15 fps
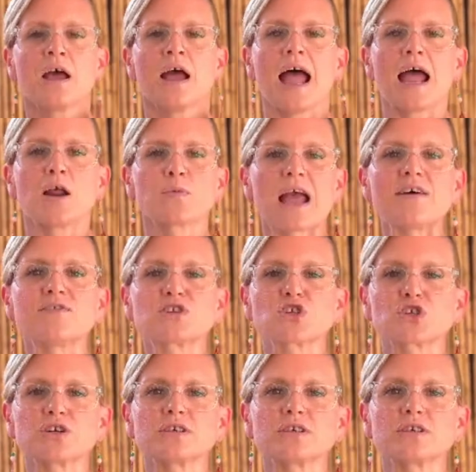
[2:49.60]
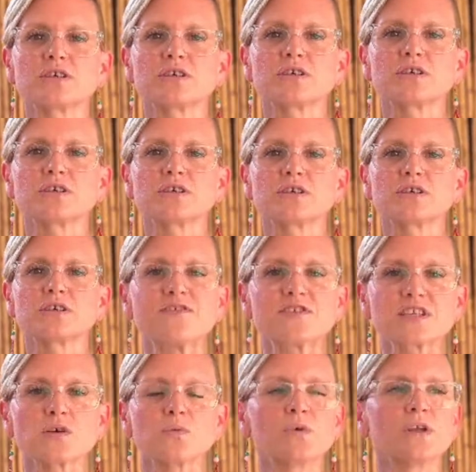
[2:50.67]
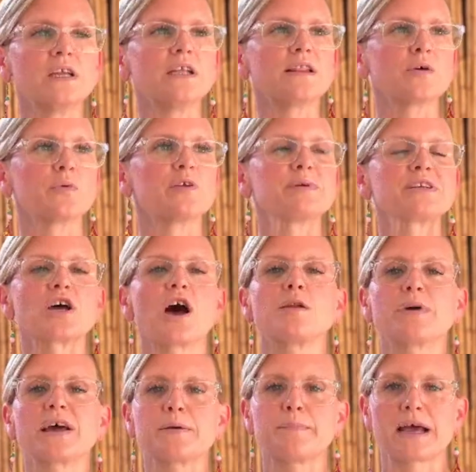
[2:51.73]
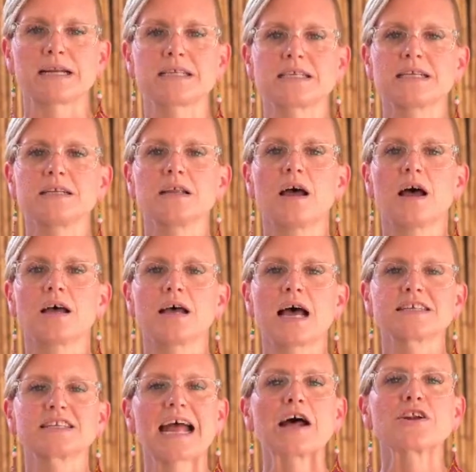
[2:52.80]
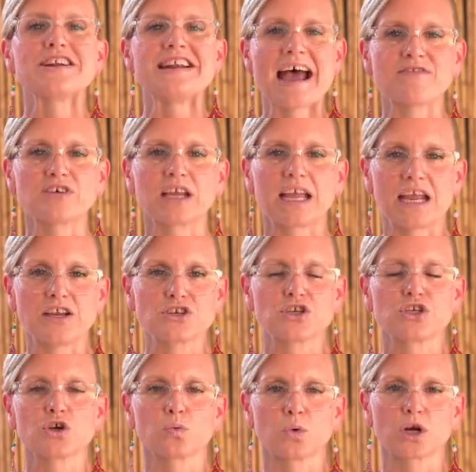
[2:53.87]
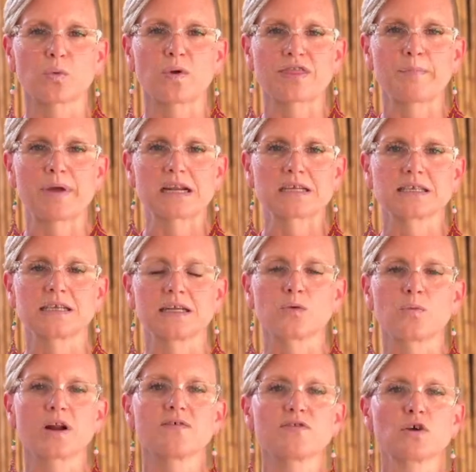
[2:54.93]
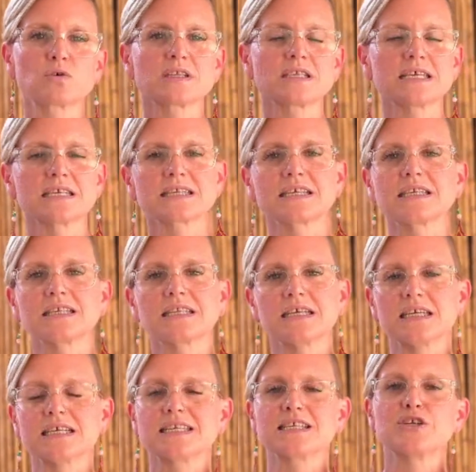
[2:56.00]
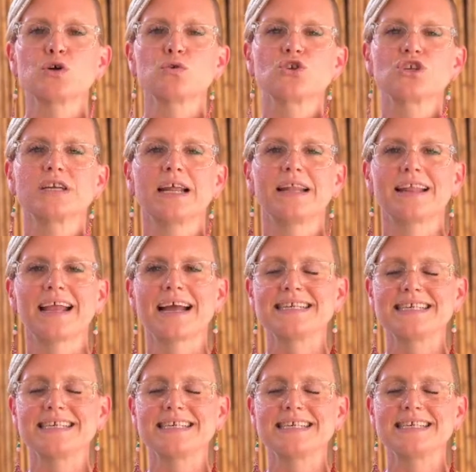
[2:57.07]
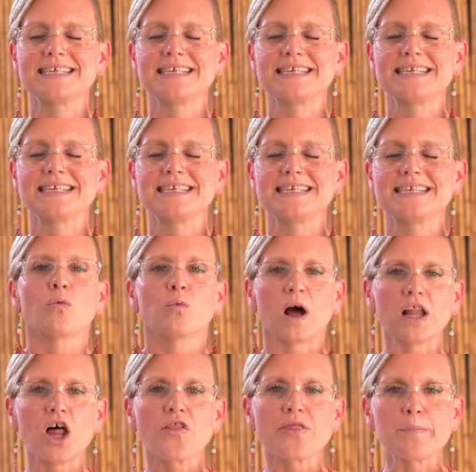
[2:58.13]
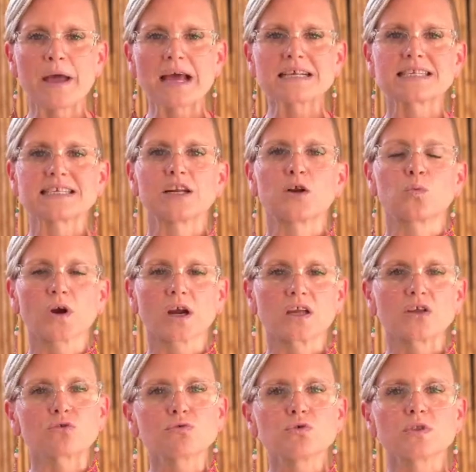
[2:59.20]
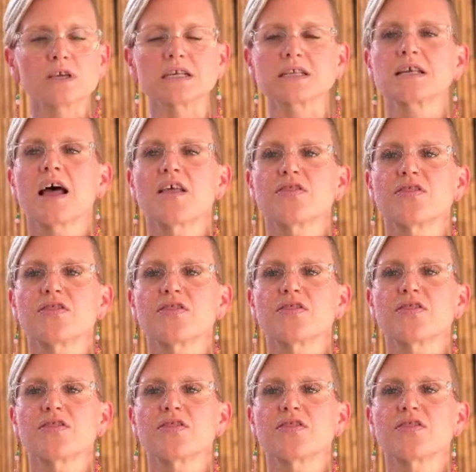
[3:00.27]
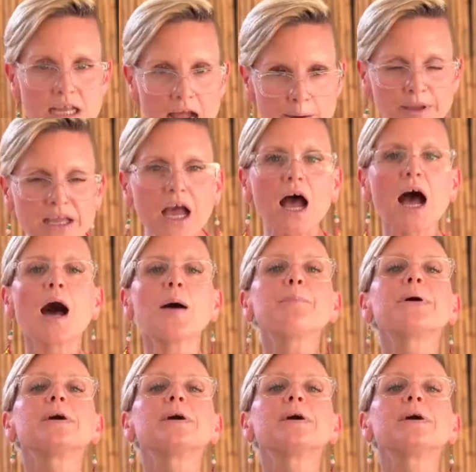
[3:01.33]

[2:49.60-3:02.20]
And we have certain beliefs that we've been taught by the medicine as to how to navigate your work with the medicine. And one of those things is the notion and the idea, while on the medicine and working through this, that whatever is coming up